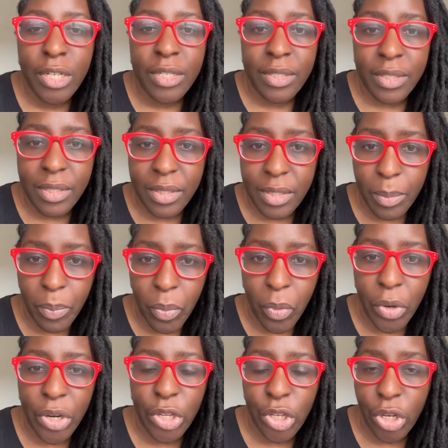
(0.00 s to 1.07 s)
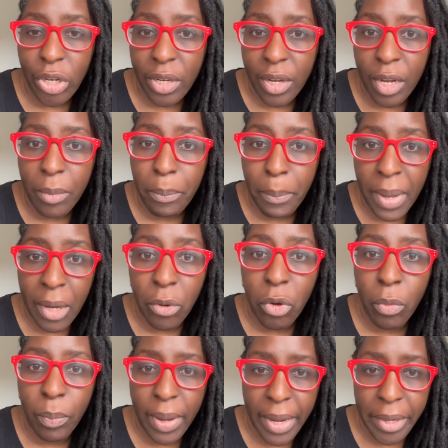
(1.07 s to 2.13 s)
to support your gut
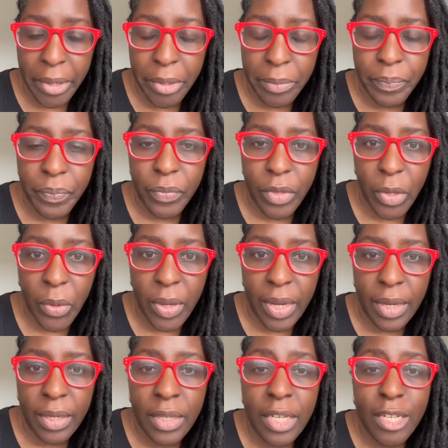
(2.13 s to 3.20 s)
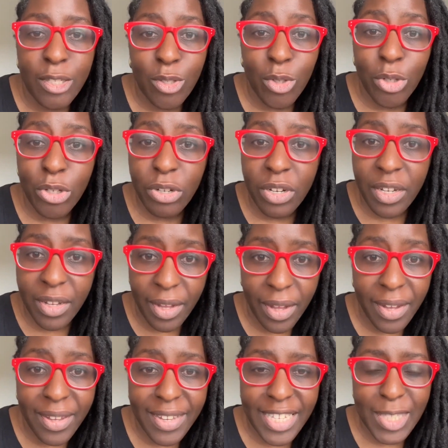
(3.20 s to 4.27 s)
microbiome. Okay, so your
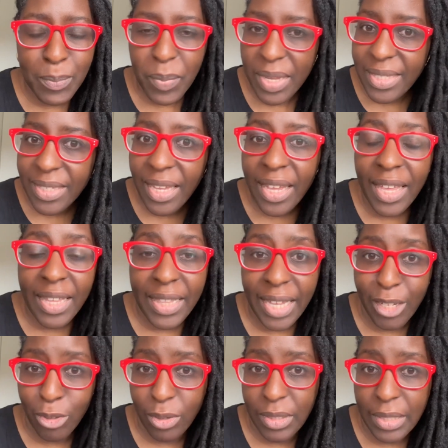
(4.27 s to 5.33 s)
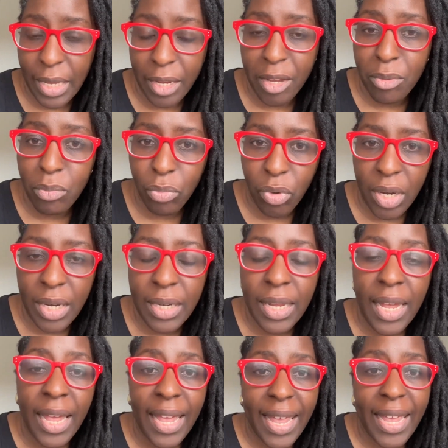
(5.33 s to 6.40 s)
gut is basically like your second brain,
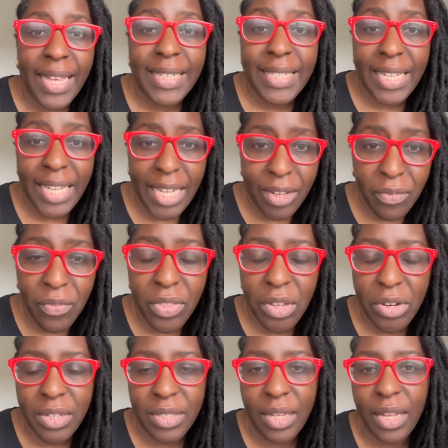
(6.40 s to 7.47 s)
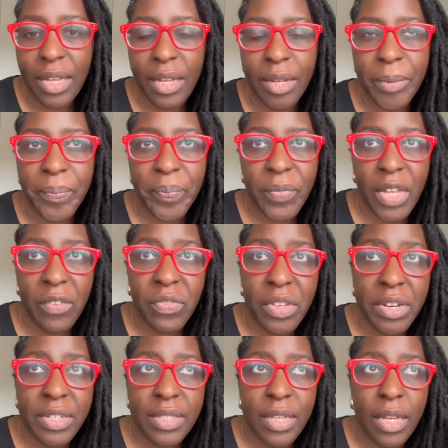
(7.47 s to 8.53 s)
and if there's
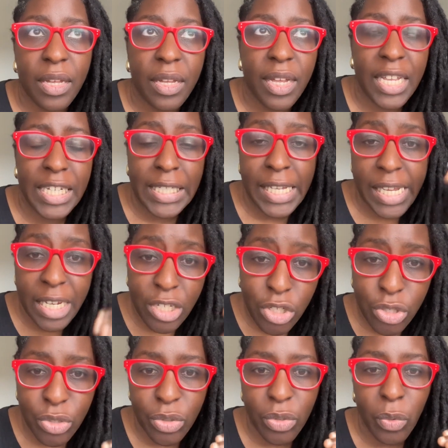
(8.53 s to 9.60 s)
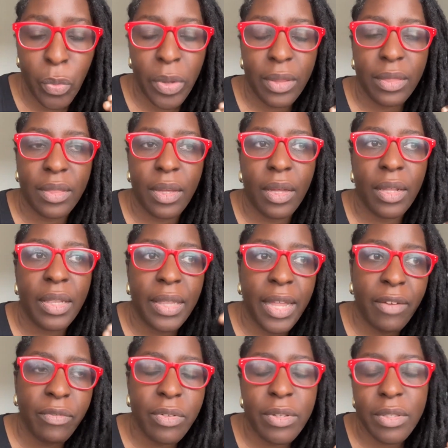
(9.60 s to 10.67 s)
an issue with the
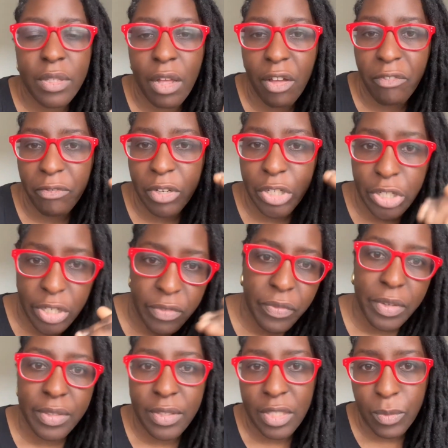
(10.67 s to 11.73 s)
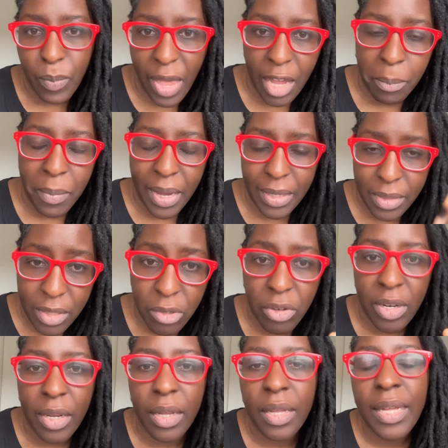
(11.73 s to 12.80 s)
levels of good versus bad
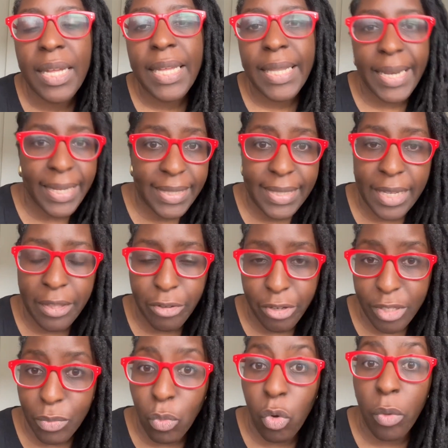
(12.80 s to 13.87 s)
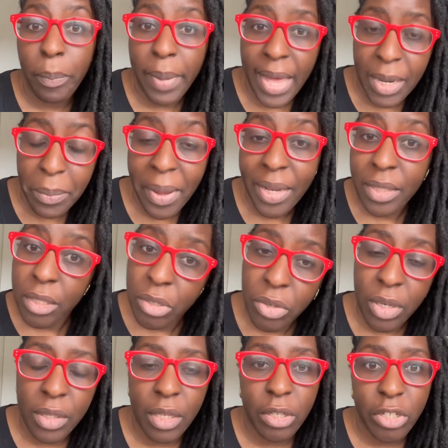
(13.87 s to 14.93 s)
bacteria, let's say there's more bad bacteria
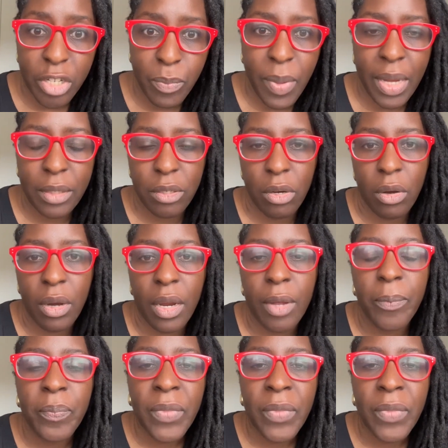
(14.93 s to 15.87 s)
than good bacteria,